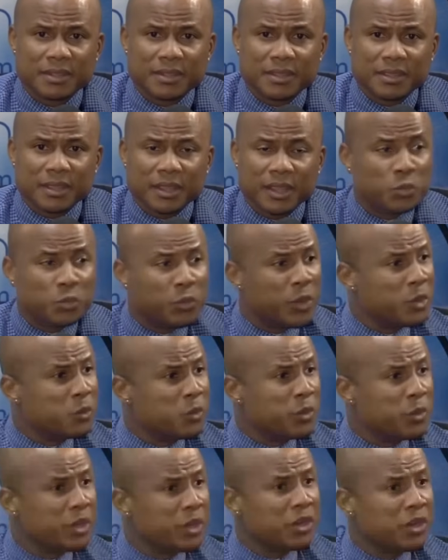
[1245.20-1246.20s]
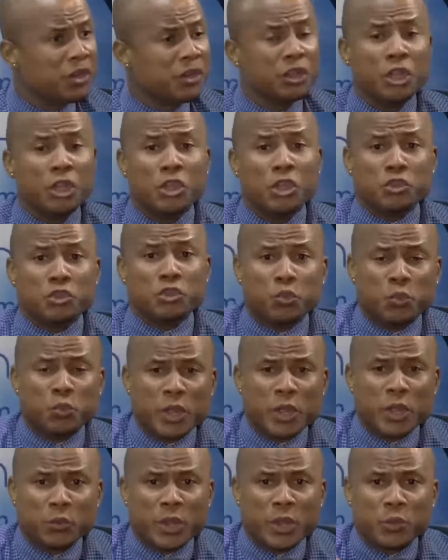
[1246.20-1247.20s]
And when we're
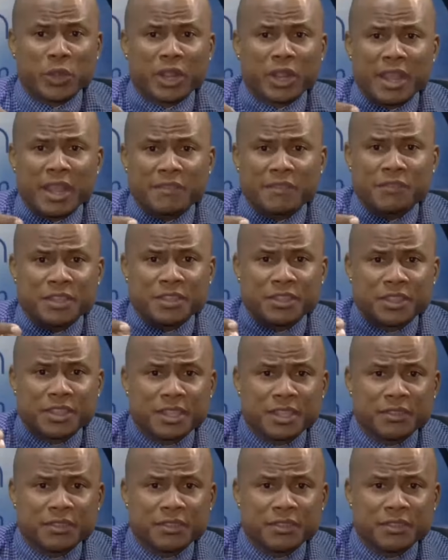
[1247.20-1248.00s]
having the